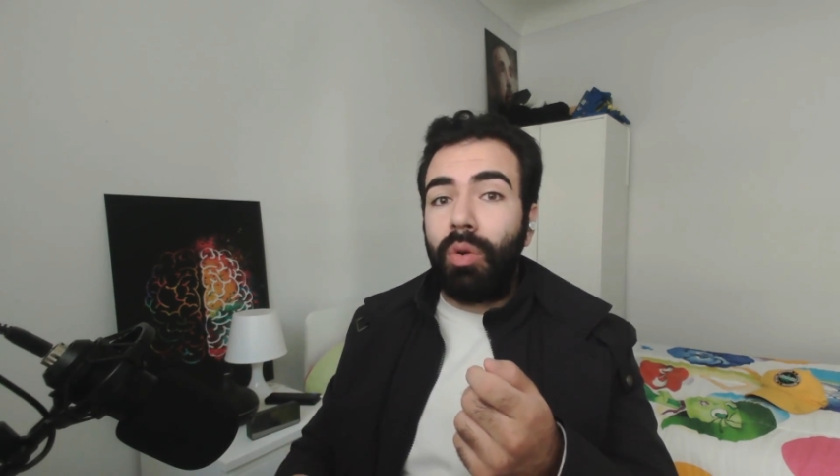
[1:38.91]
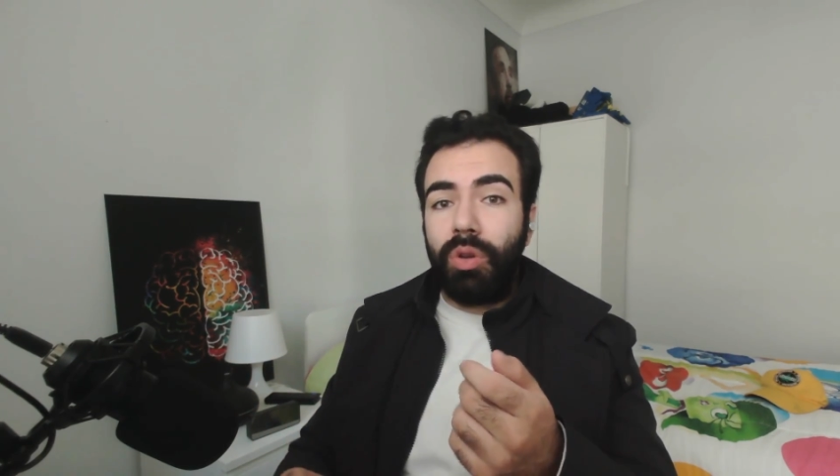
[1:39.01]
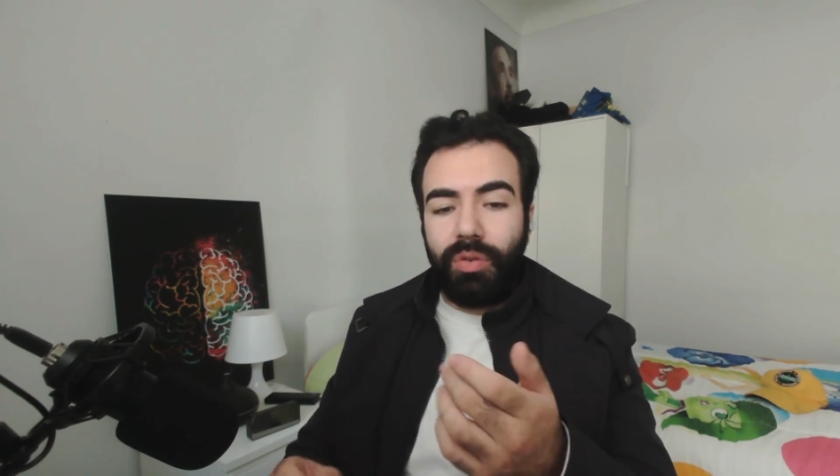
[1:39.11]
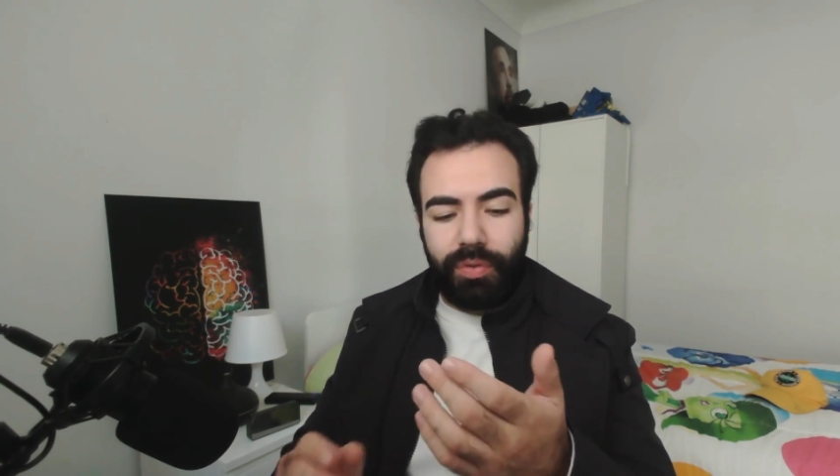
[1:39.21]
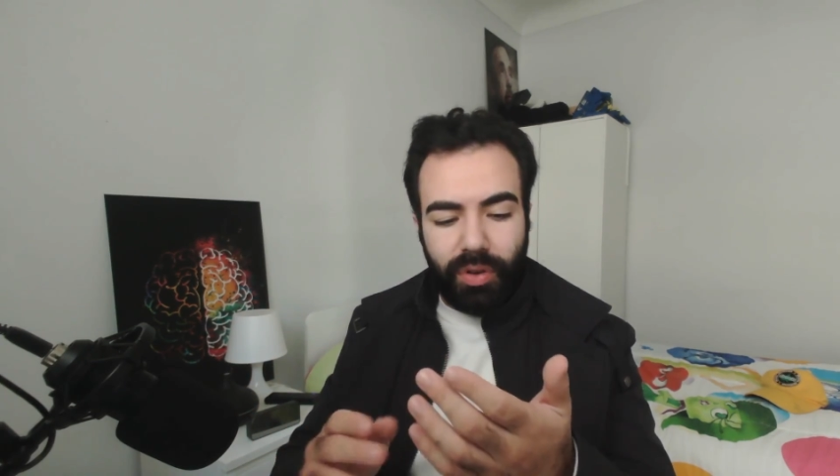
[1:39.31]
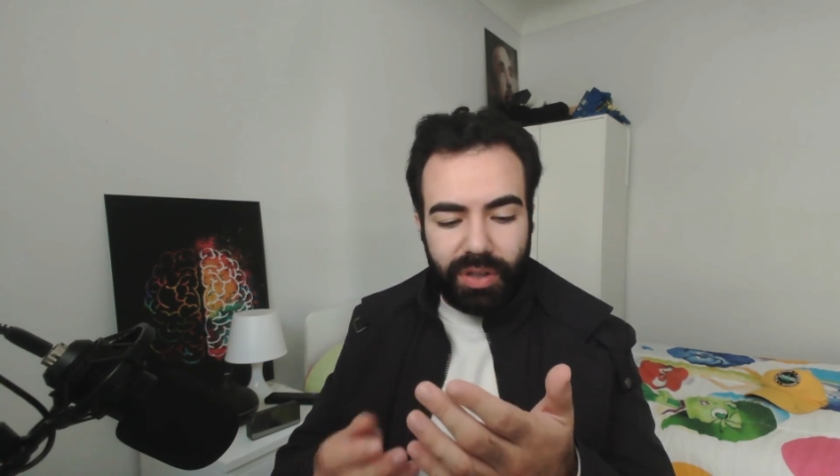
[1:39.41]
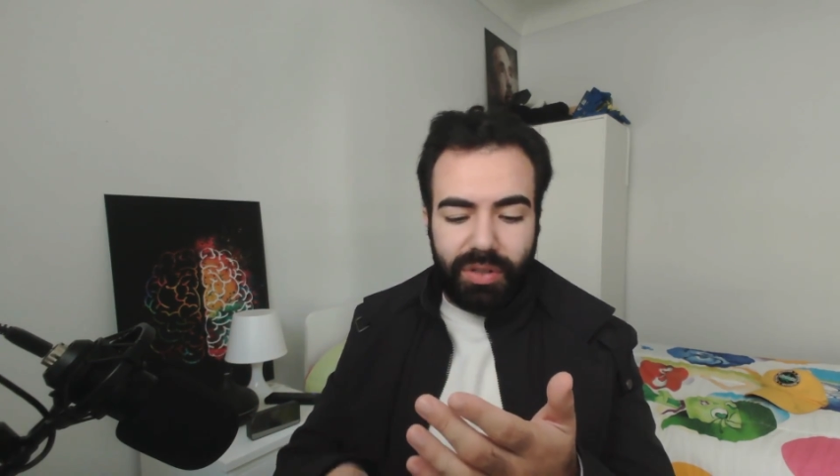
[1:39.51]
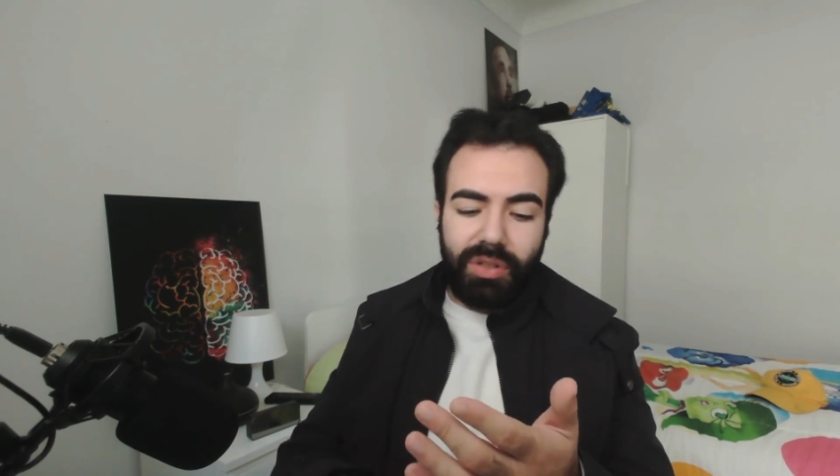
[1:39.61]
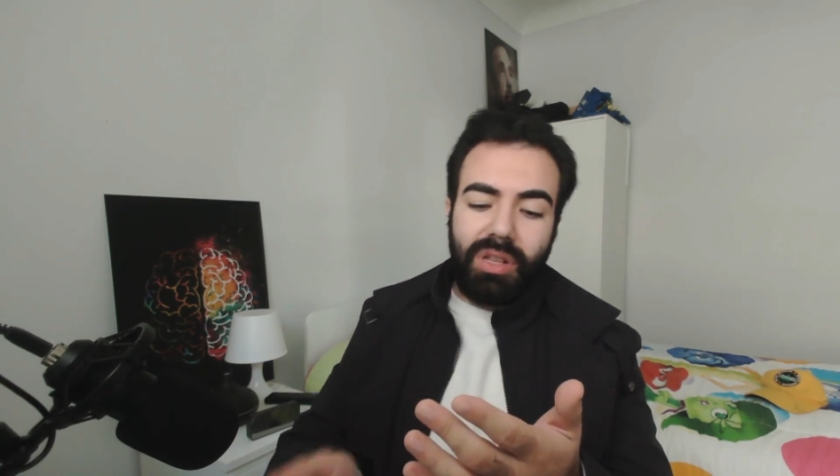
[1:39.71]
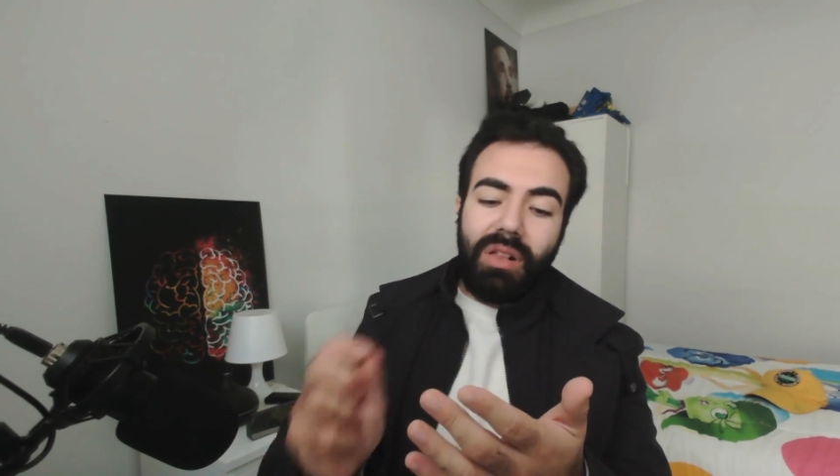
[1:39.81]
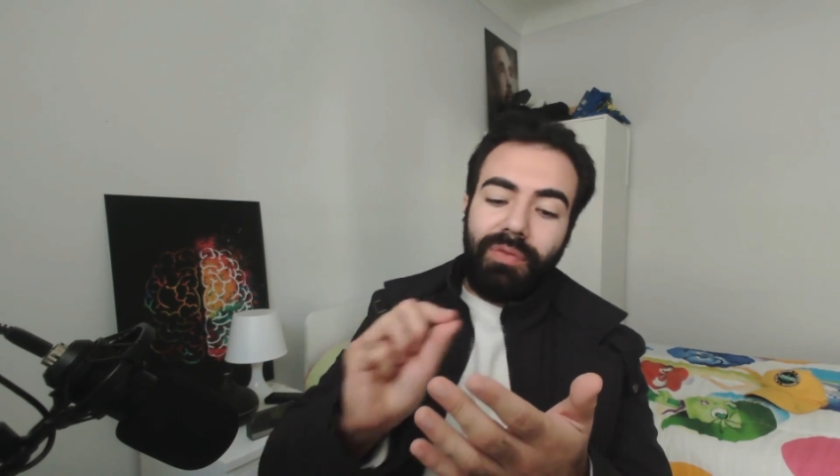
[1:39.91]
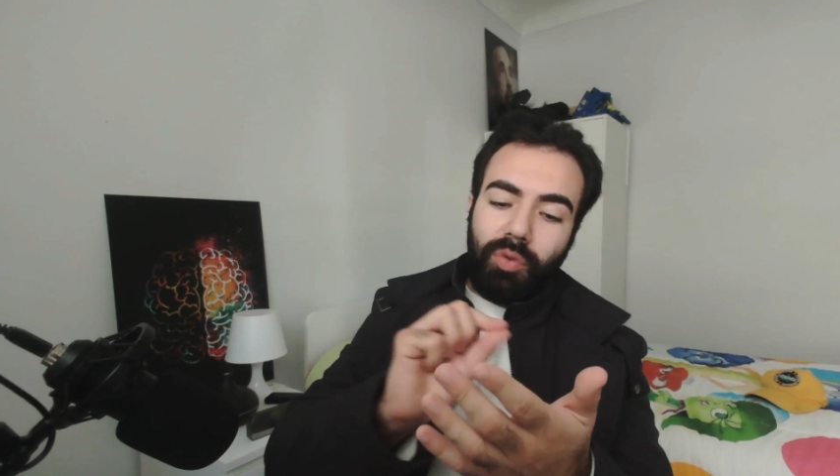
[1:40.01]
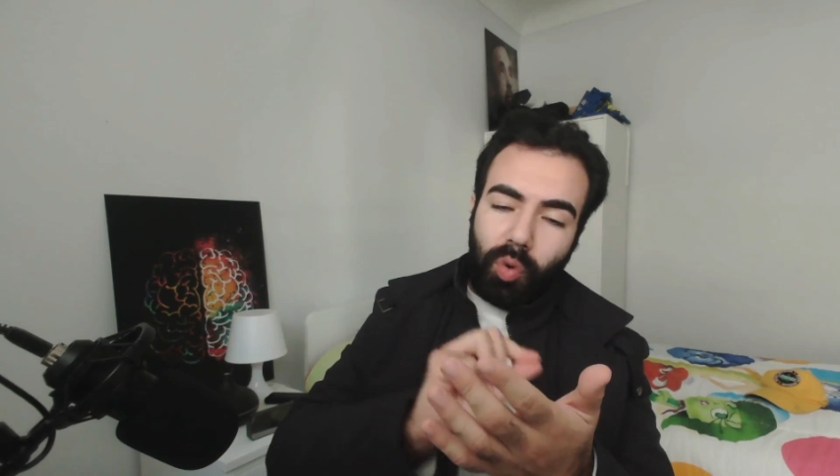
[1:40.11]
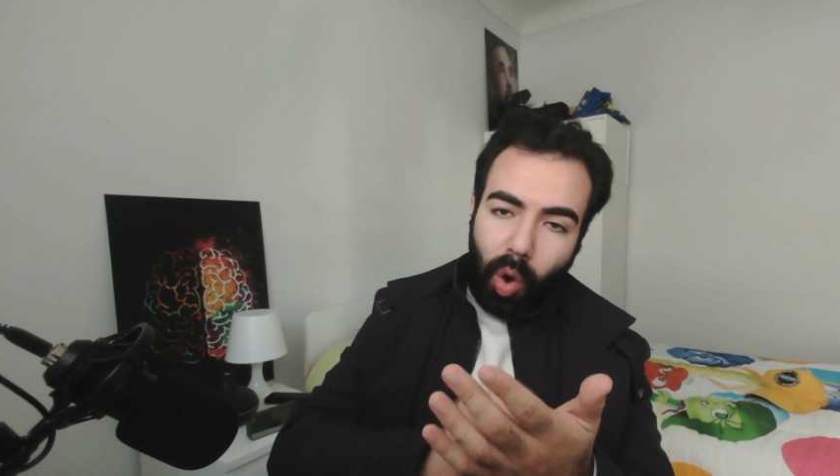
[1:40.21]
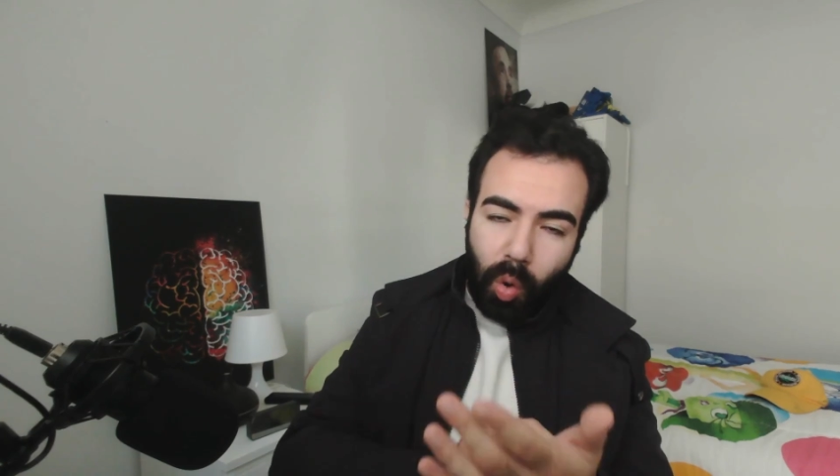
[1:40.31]
you force yourself
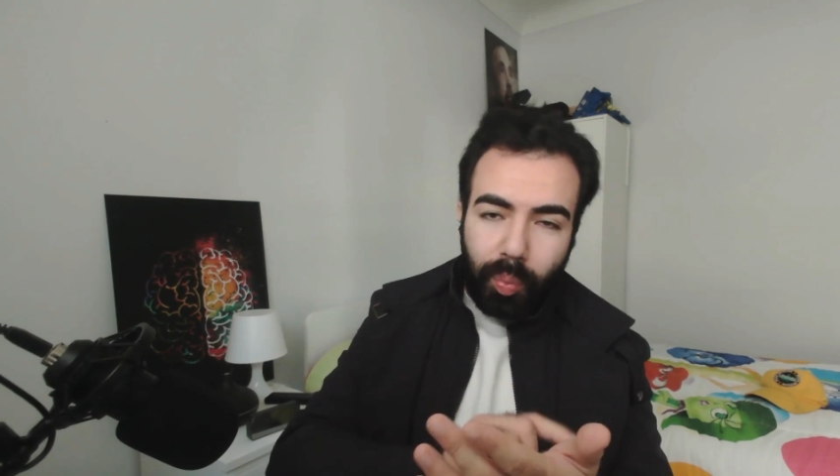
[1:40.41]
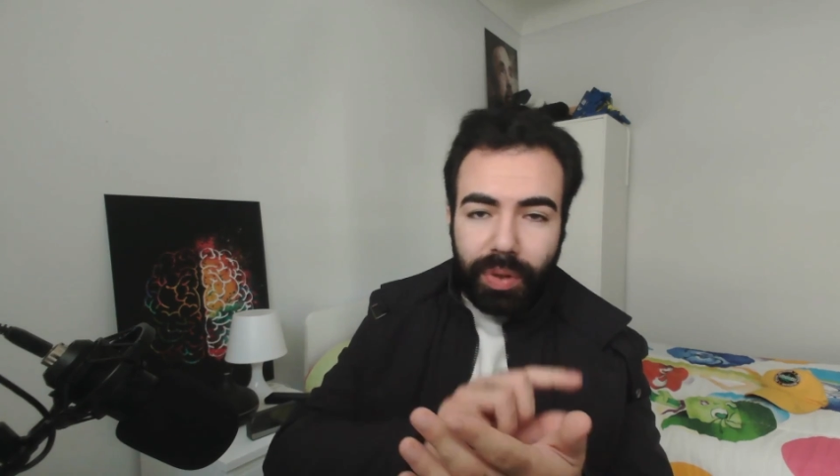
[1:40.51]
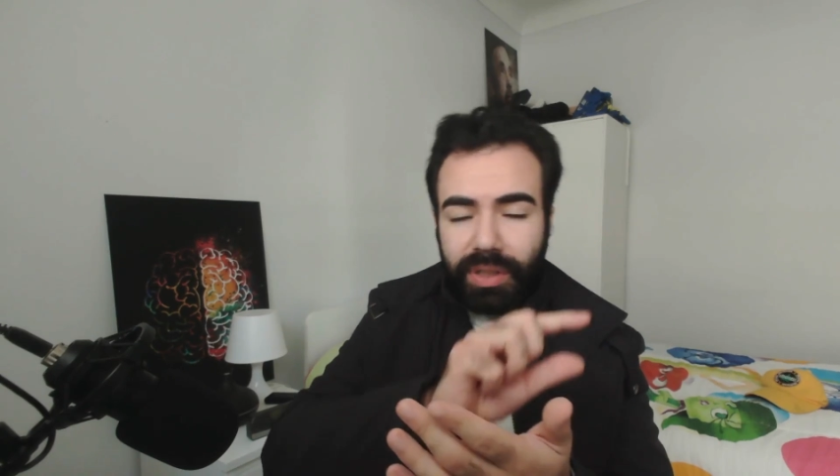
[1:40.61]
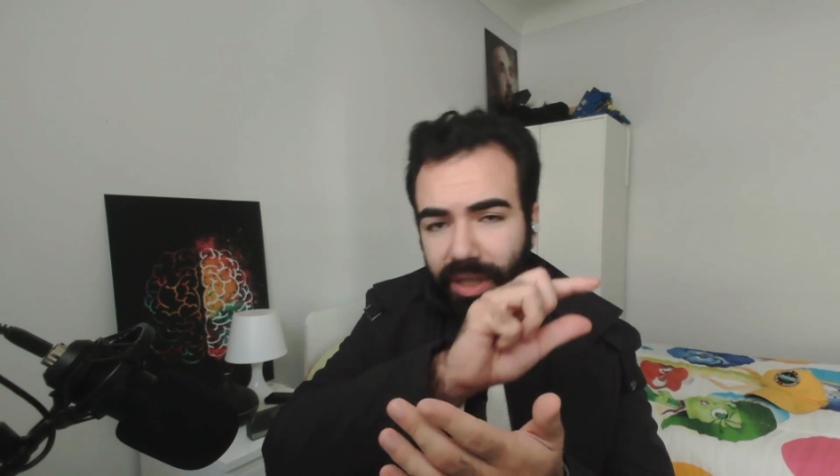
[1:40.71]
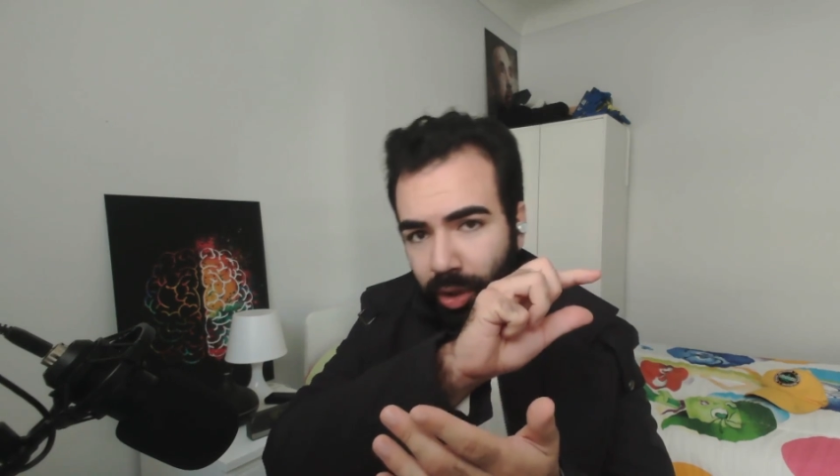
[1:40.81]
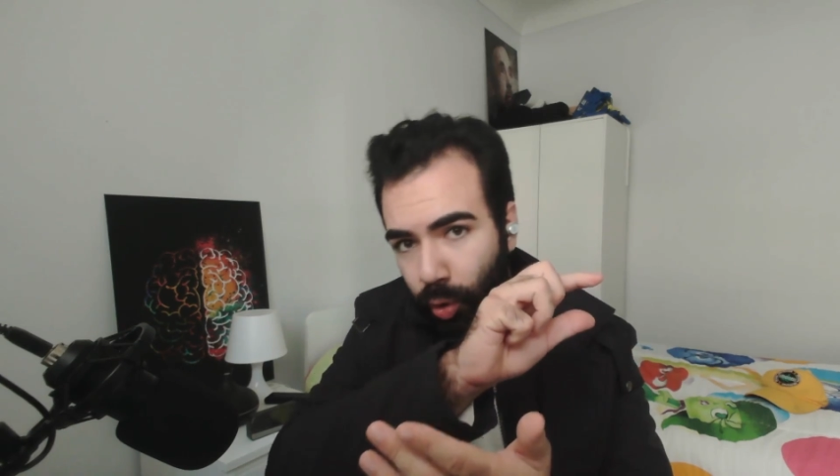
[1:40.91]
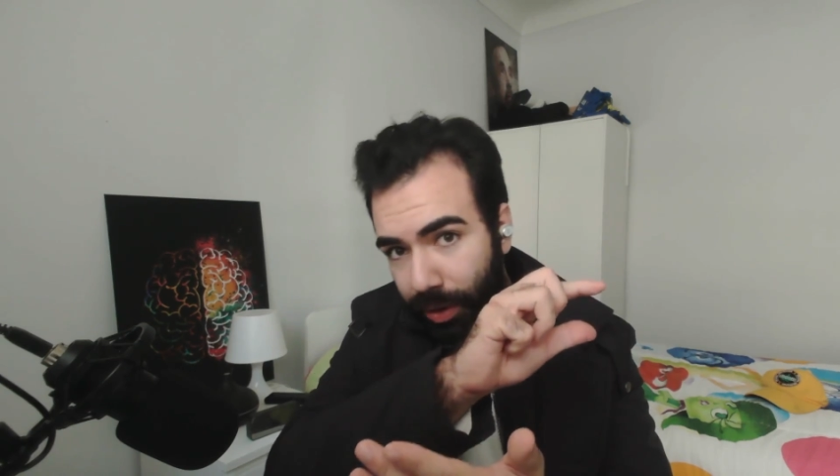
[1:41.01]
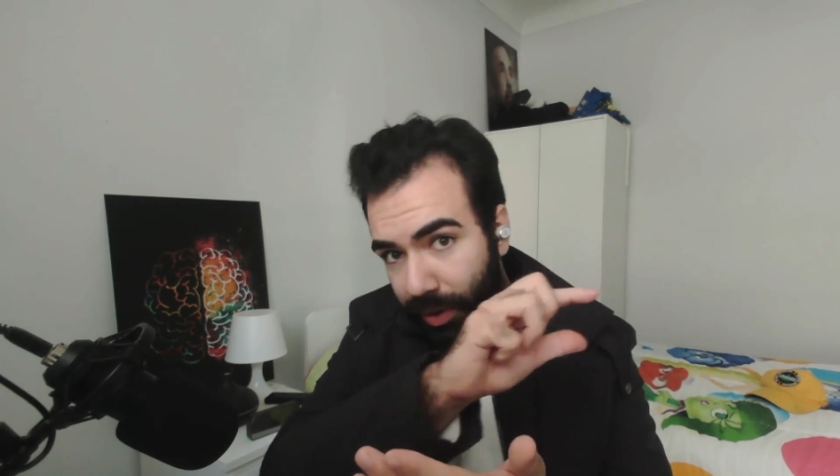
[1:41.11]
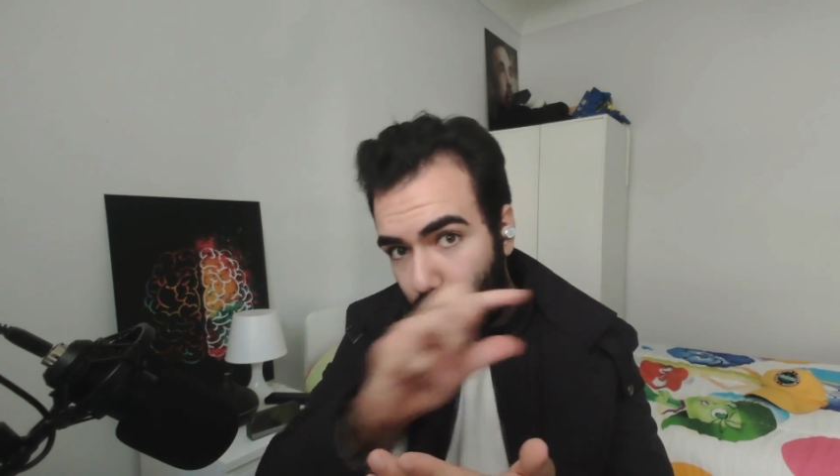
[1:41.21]
to open and read